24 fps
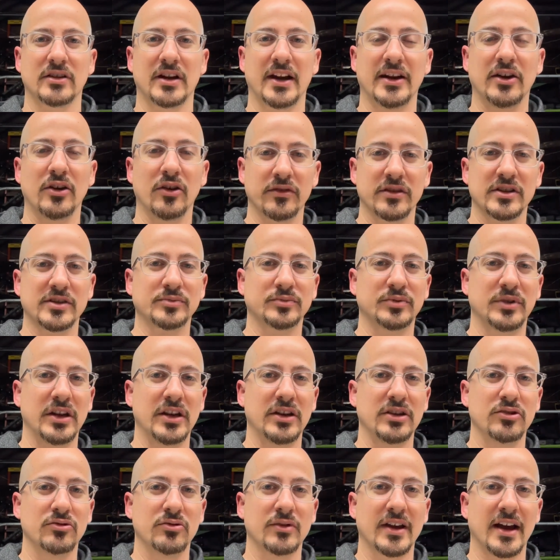I know there's plenty of
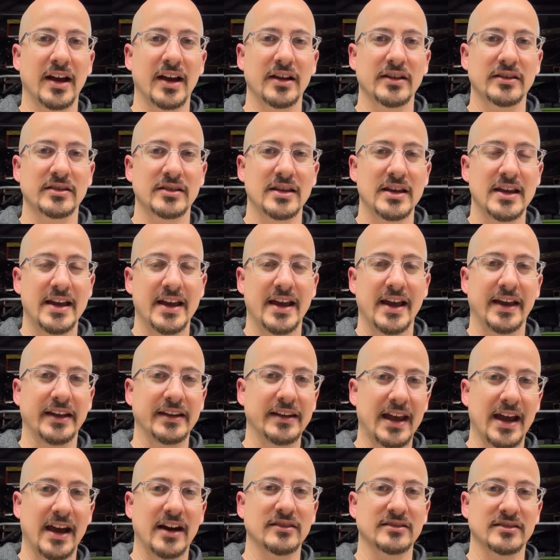you guys and
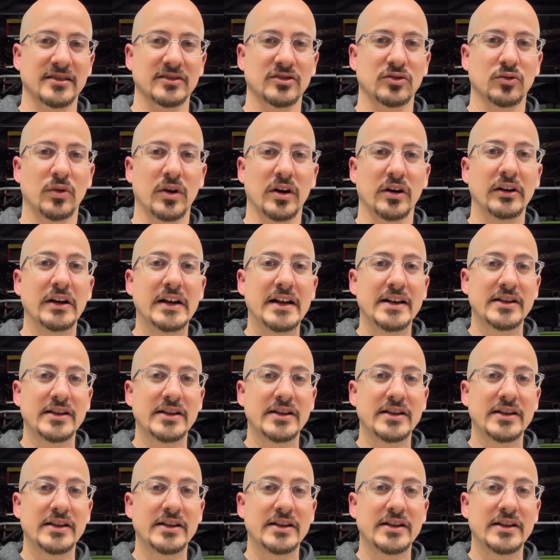gals as well.